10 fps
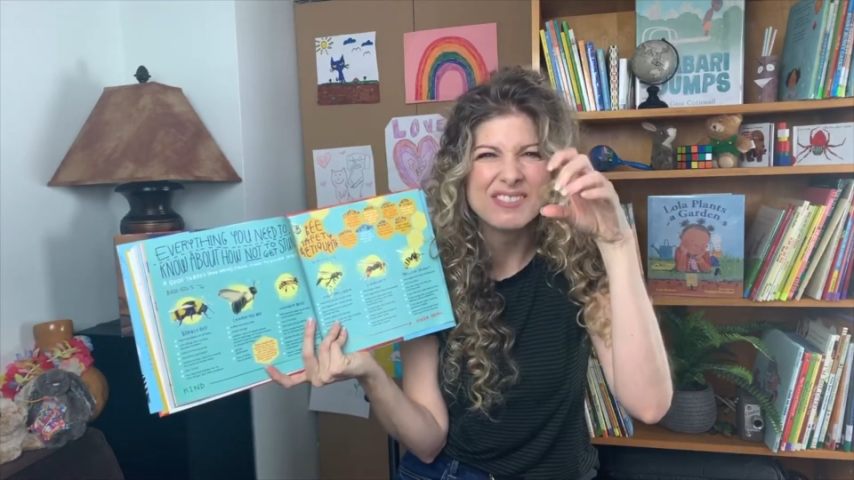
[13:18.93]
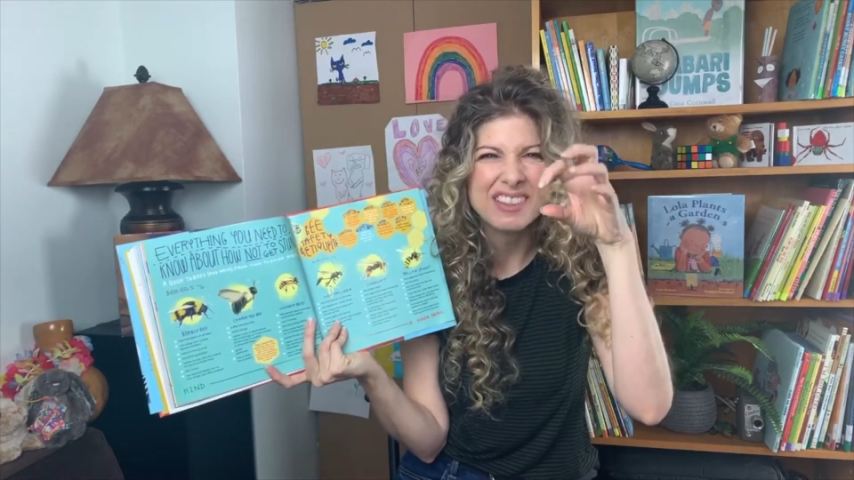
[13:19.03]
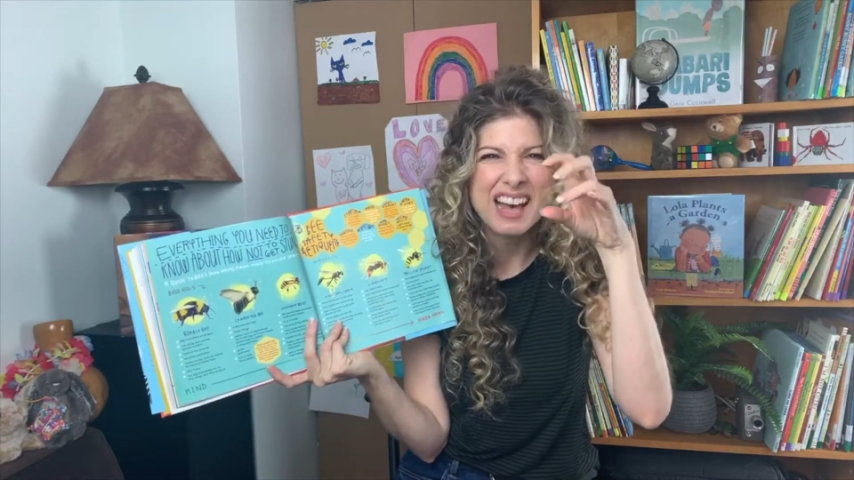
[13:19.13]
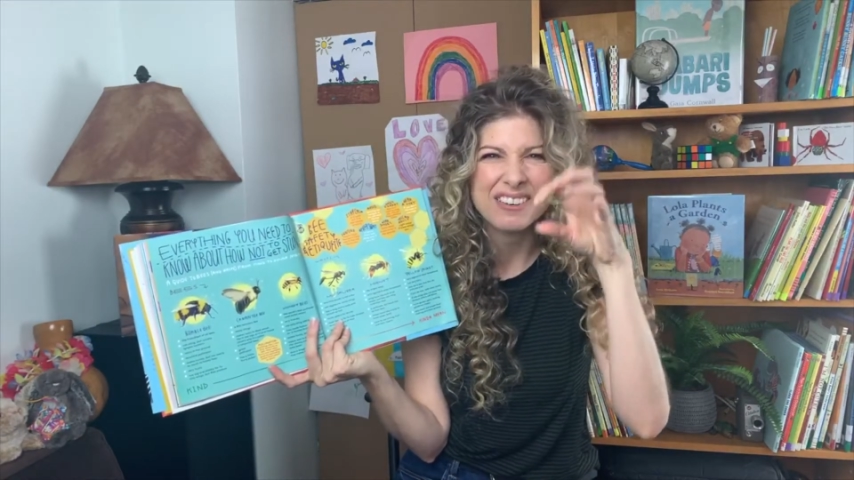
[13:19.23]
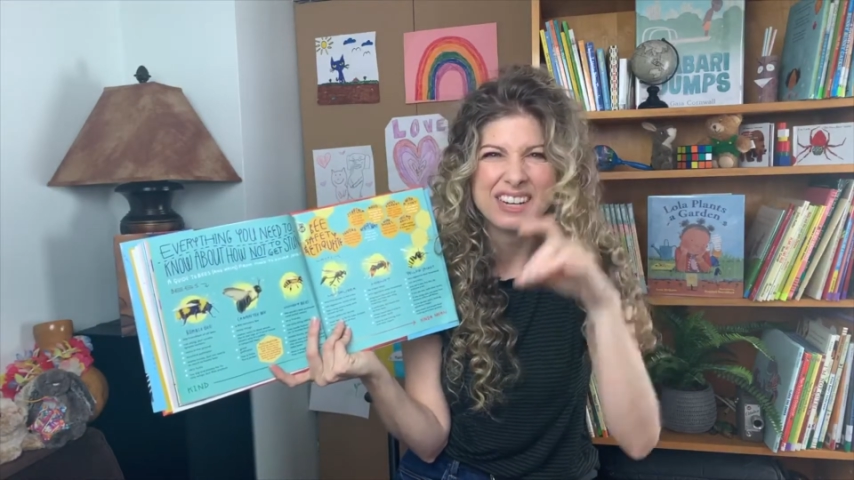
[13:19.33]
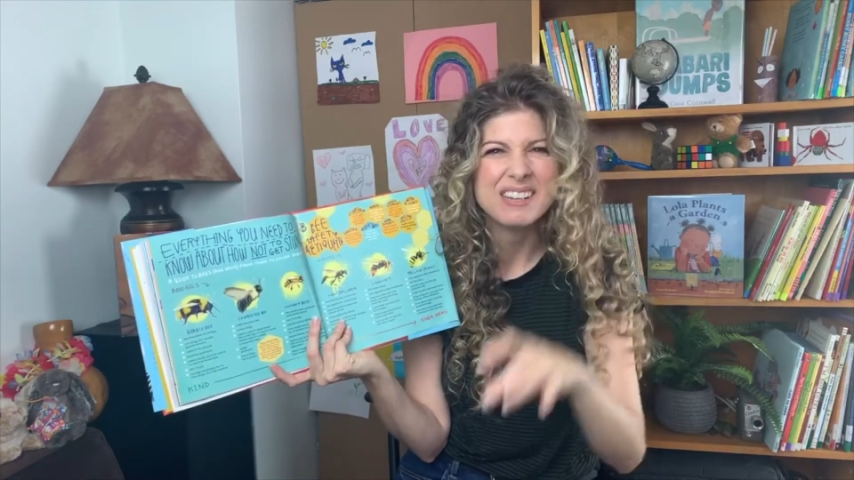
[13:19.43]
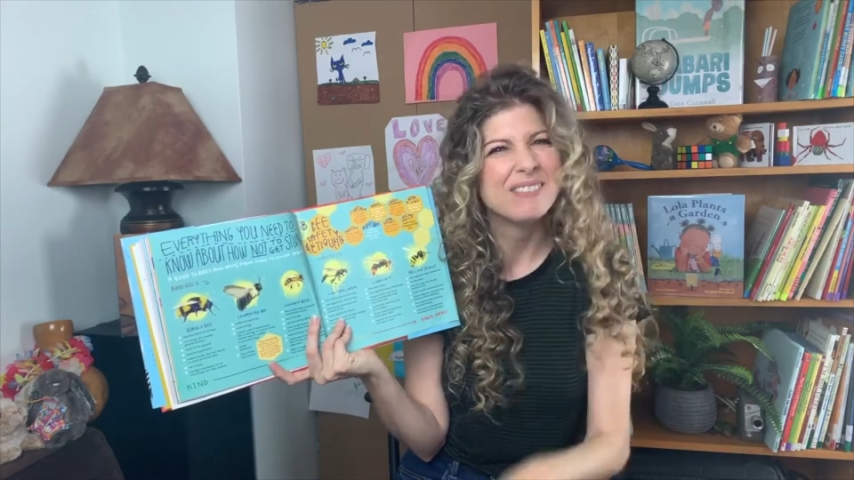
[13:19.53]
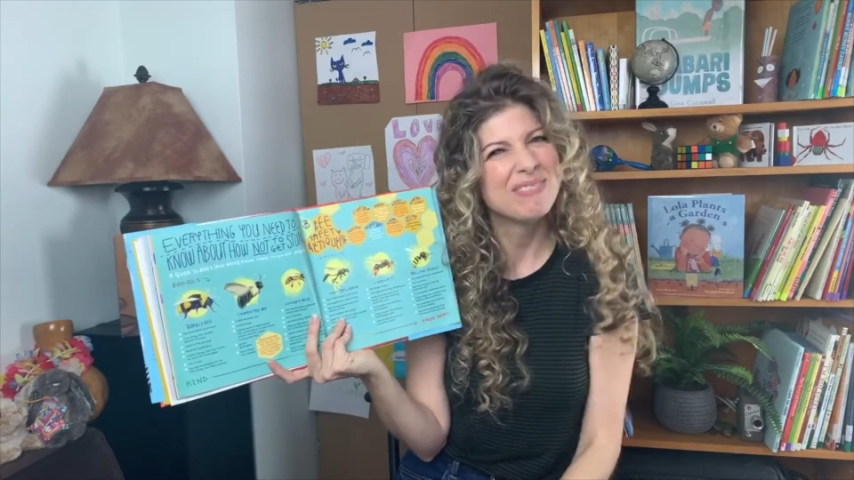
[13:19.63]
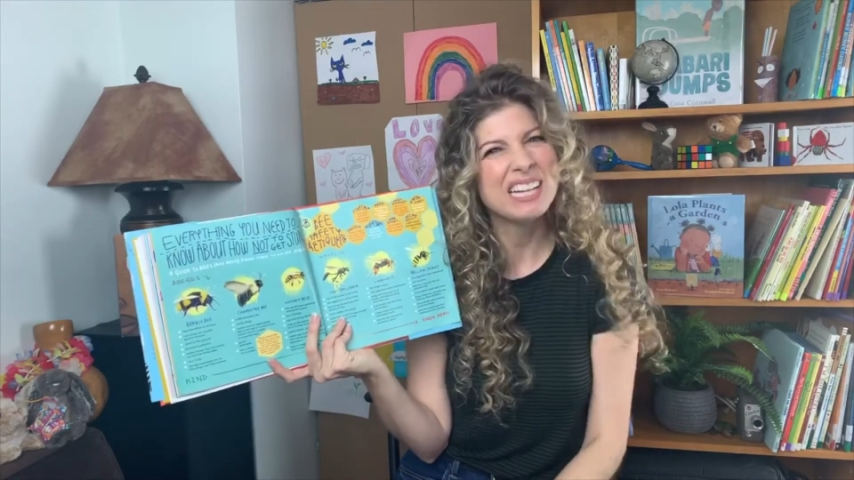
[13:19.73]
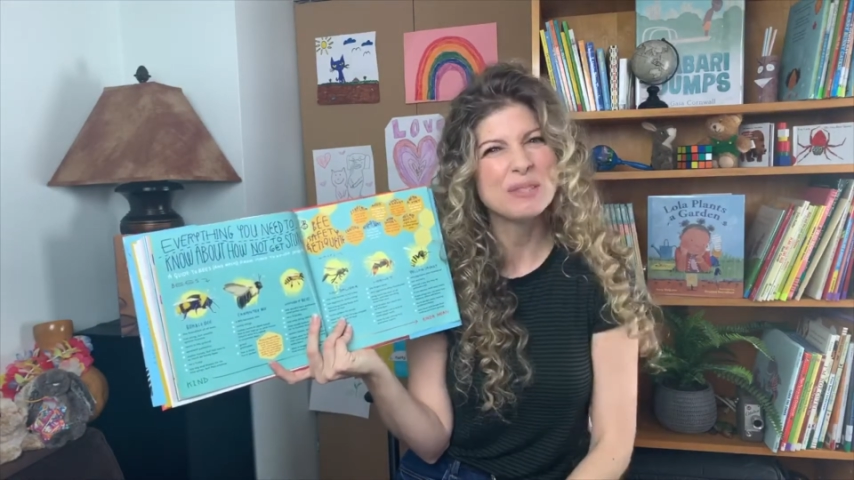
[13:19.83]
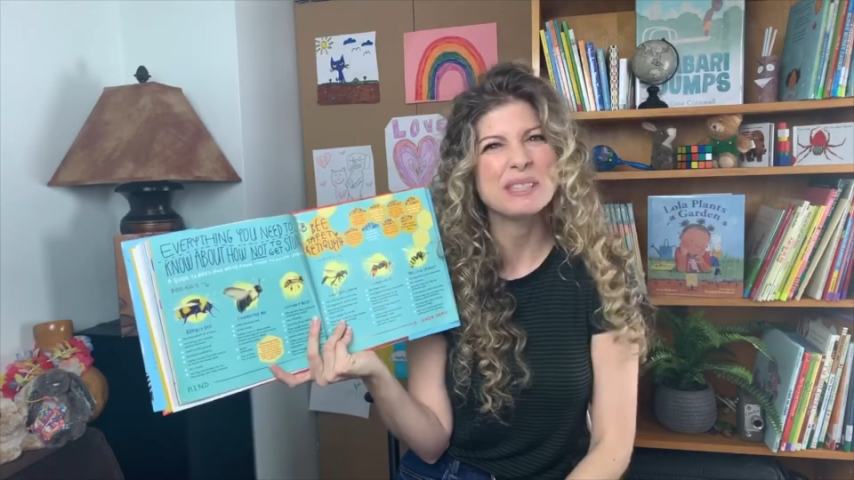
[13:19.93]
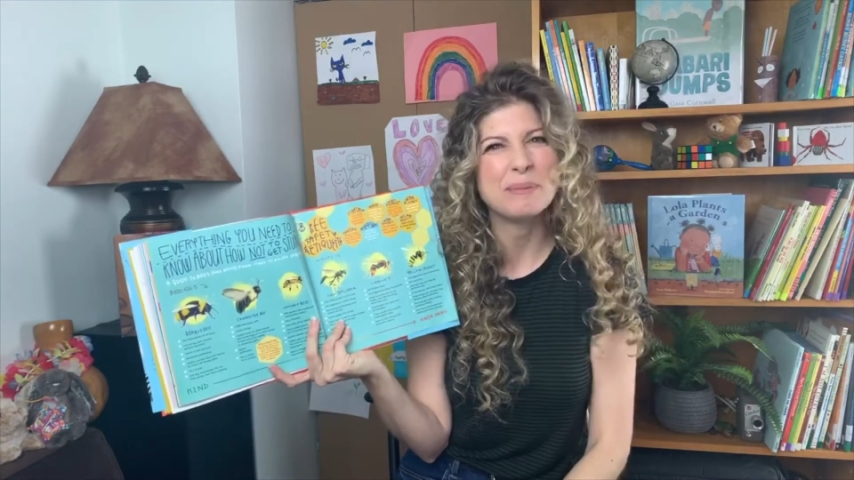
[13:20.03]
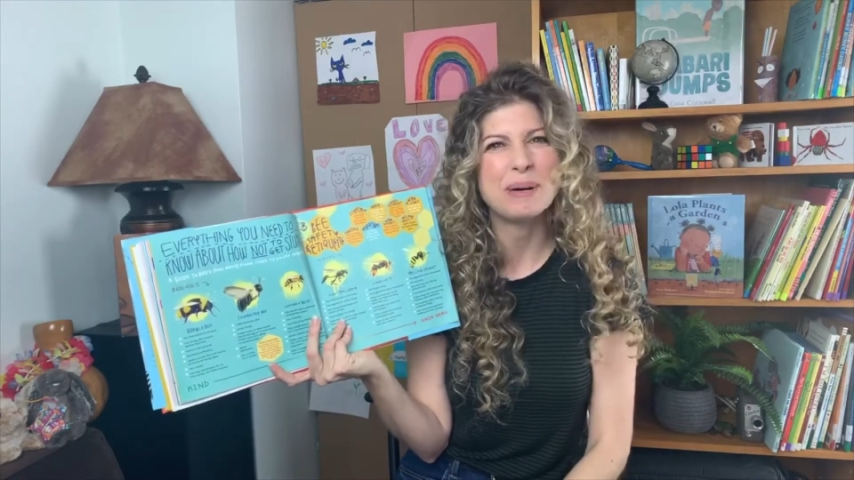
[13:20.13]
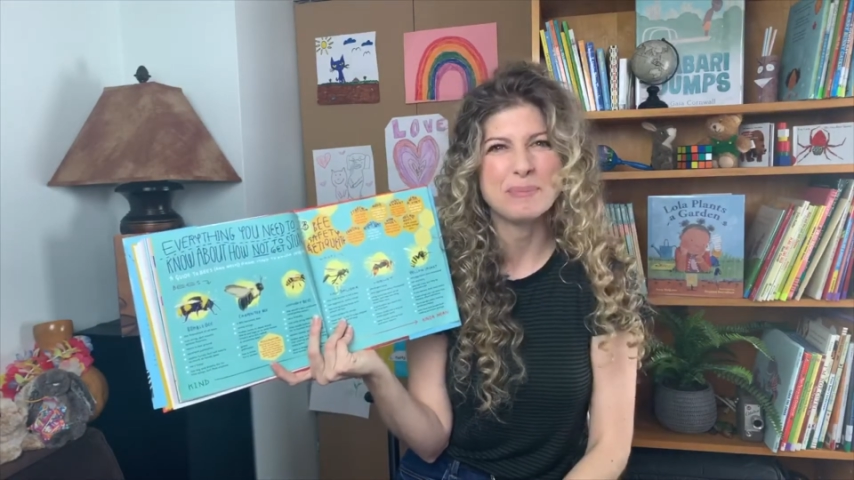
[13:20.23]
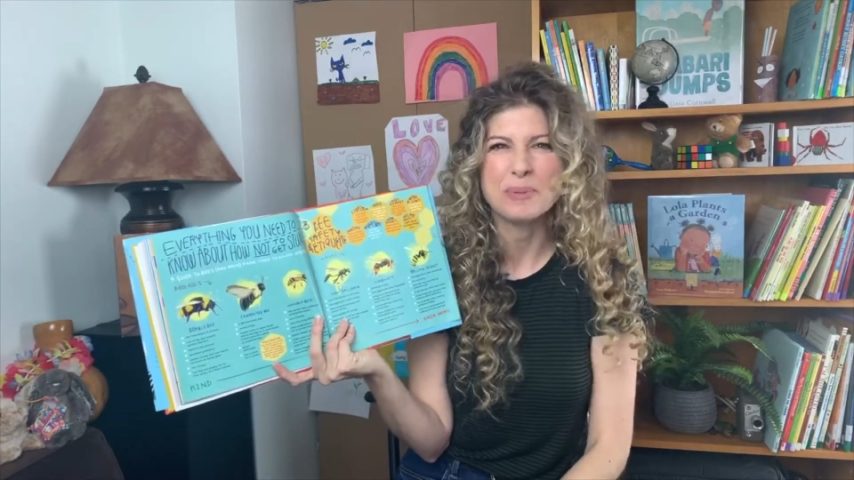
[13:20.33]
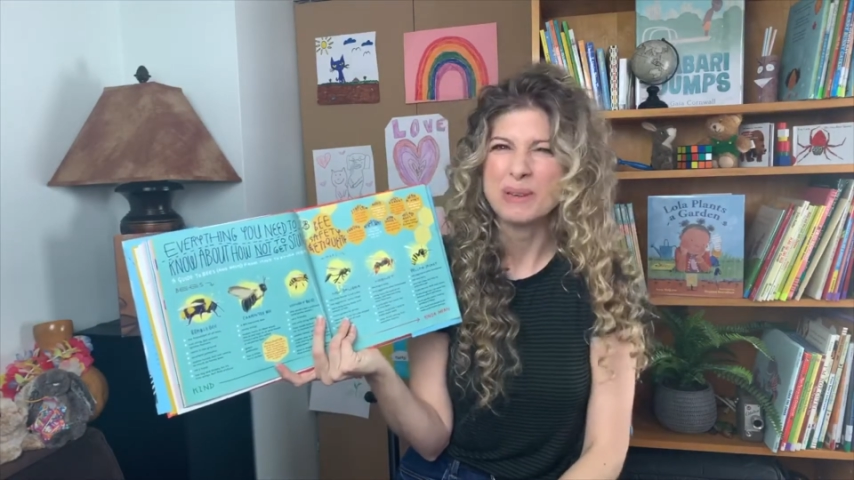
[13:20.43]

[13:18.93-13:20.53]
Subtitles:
flower. That's what the bumblebee